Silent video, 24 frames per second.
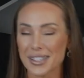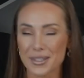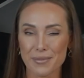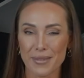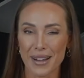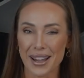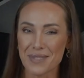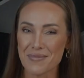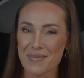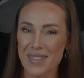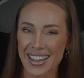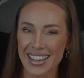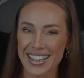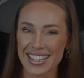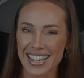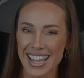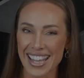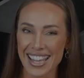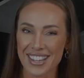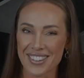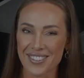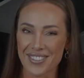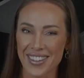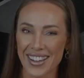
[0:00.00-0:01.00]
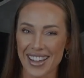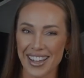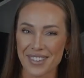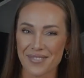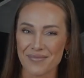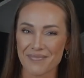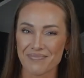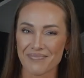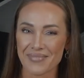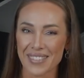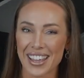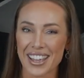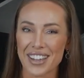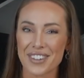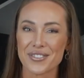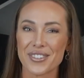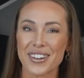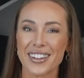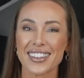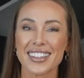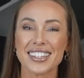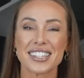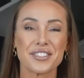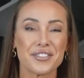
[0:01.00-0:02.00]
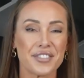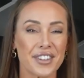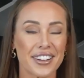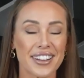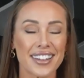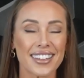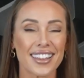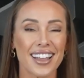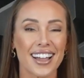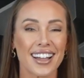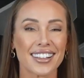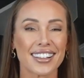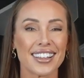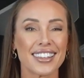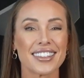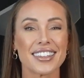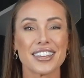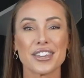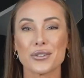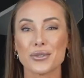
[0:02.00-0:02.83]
is my main takeaway? Well, it's very likely that